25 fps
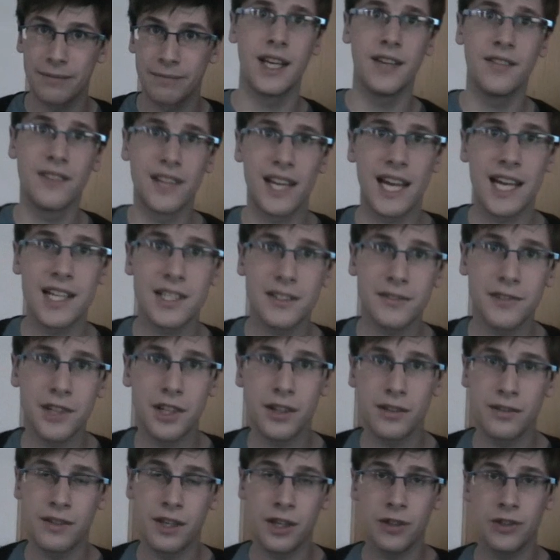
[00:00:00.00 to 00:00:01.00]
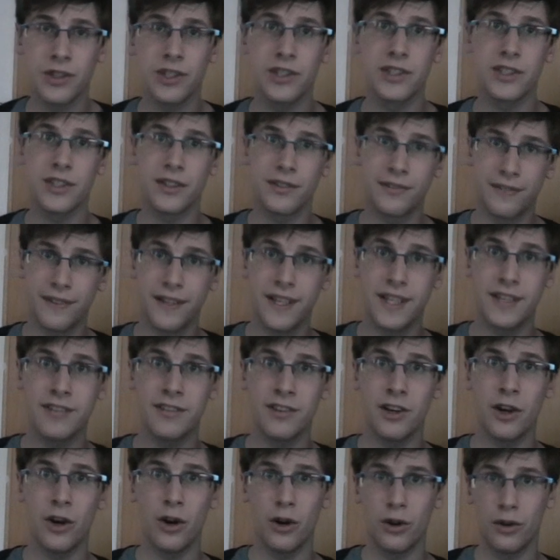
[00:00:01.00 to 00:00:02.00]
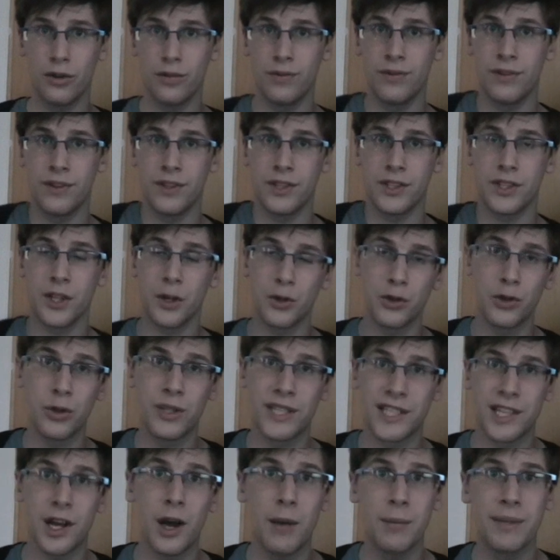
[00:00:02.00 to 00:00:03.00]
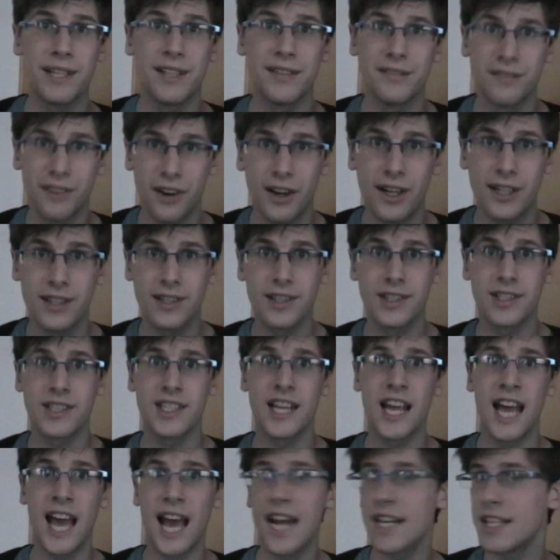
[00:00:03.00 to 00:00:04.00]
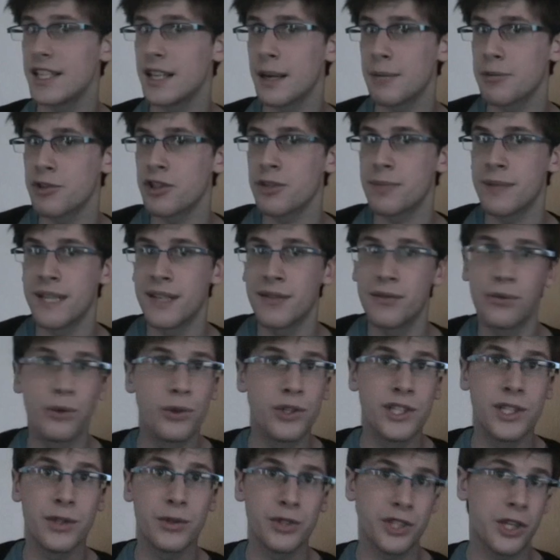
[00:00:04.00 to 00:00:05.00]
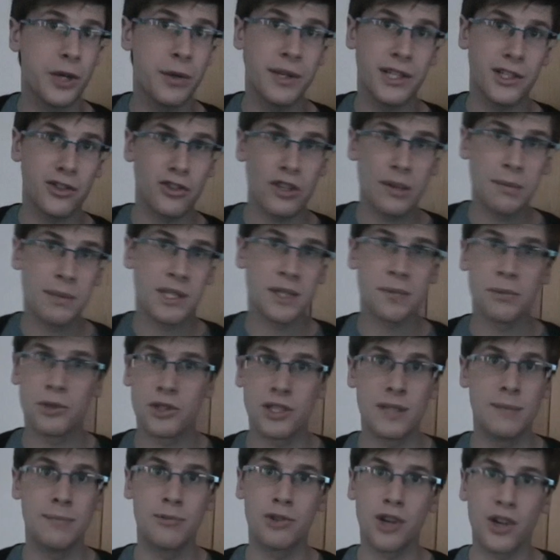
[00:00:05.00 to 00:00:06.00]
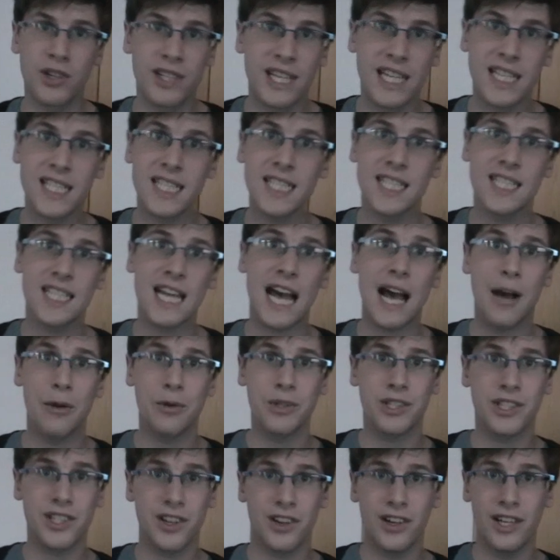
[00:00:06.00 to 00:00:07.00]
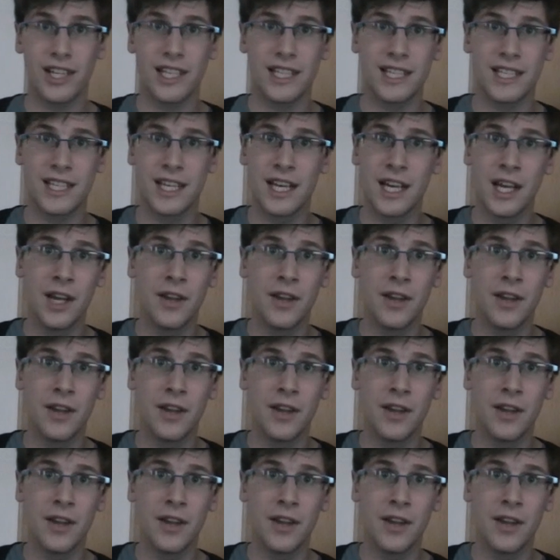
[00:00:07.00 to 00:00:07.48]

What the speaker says: In the case of Geert Wilders, the fear of social disharmony and violence ended up just being 40 or so extremist Muslim protesters outside